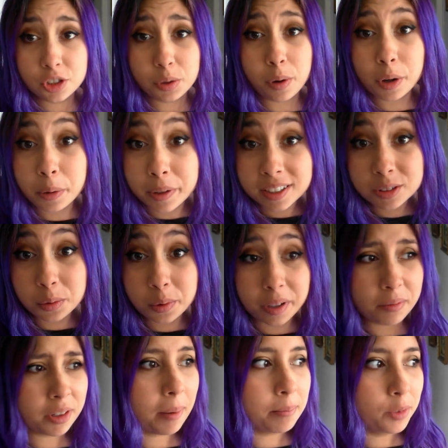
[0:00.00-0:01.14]
So according to
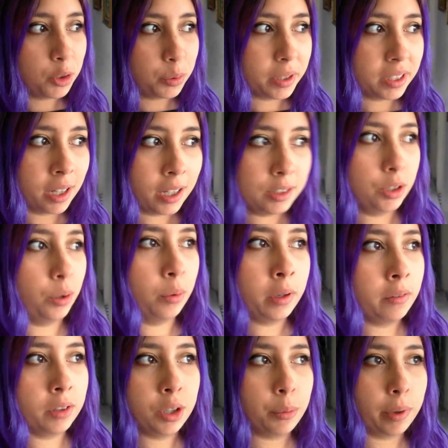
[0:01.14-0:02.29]
whatever I'm doing, I don't
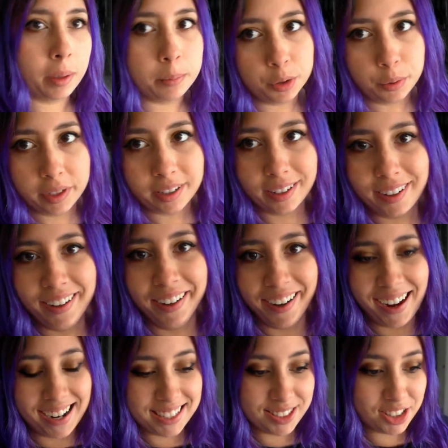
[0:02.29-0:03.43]
even know what I'm doing.
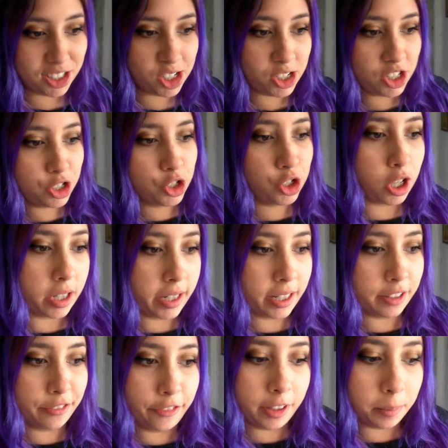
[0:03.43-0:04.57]
I just
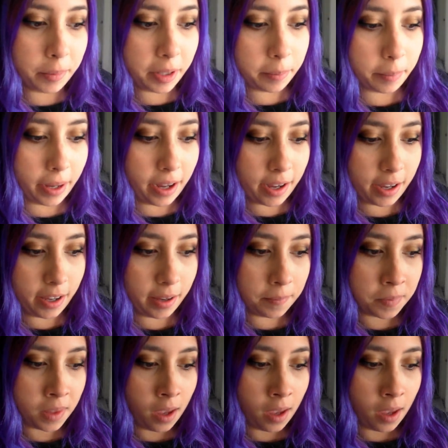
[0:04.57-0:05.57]
started filming my